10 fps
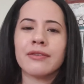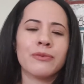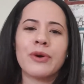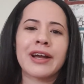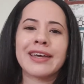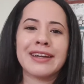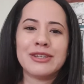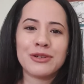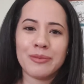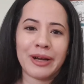what can I
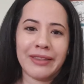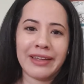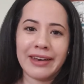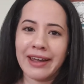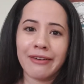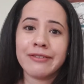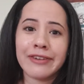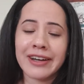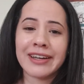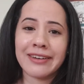do about that now?
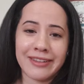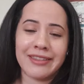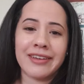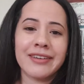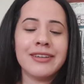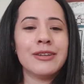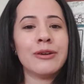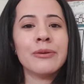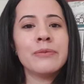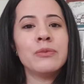Fucking nothing, you
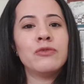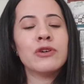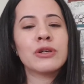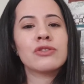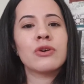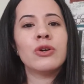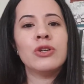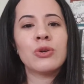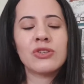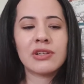know? Focus on
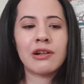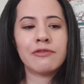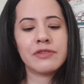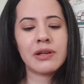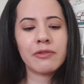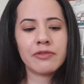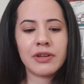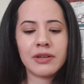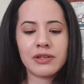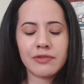yourself.
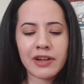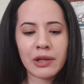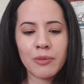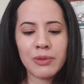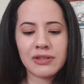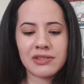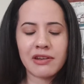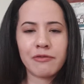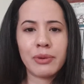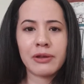Self-development,
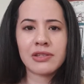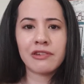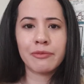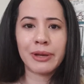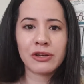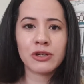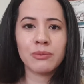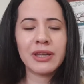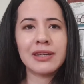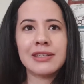
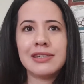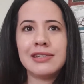self-betterment